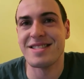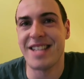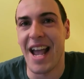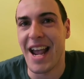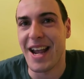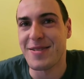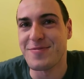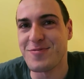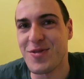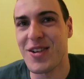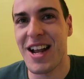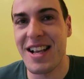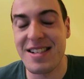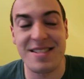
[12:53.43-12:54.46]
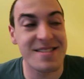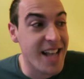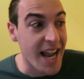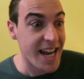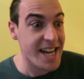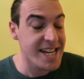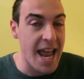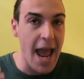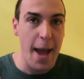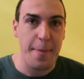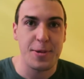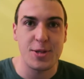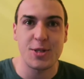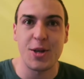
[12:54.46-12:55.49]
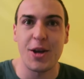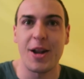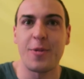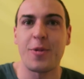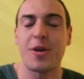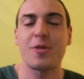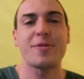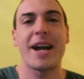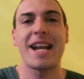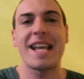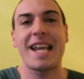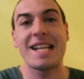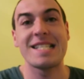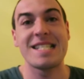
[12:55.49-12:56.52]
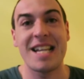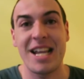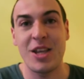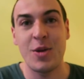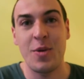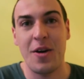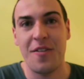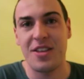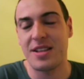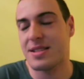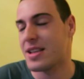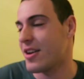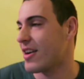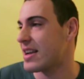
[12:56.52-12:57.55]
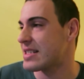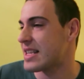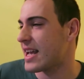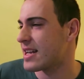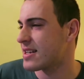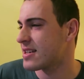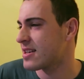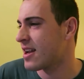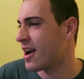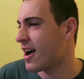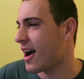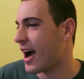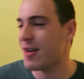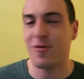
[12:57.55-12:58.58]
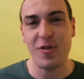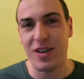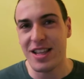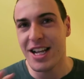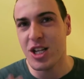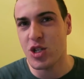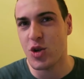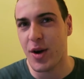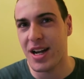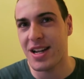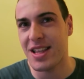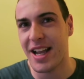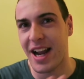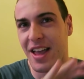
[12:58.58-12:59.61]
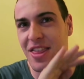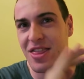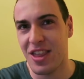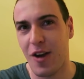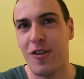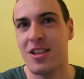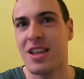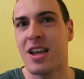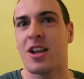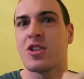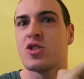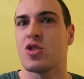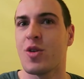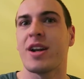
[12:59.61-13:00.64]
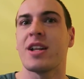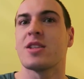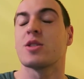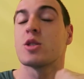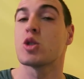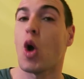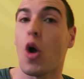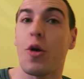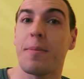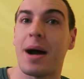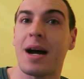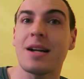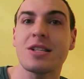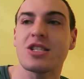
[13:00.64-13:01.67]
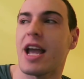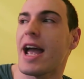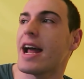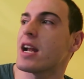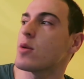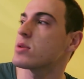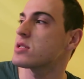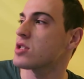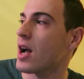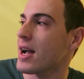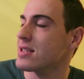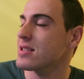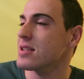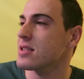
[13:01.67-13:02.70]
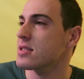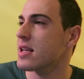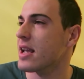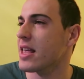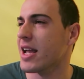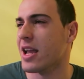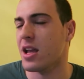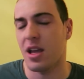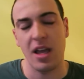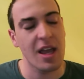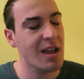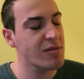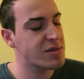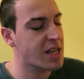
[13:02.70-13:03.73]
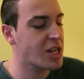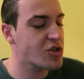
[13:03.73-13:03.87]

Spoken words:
Damn, what a second episode and what a way to continue off the series. And I really enjoyed it. Like, I thoroughly enjoyed it so much. And it was nice to see, like, it was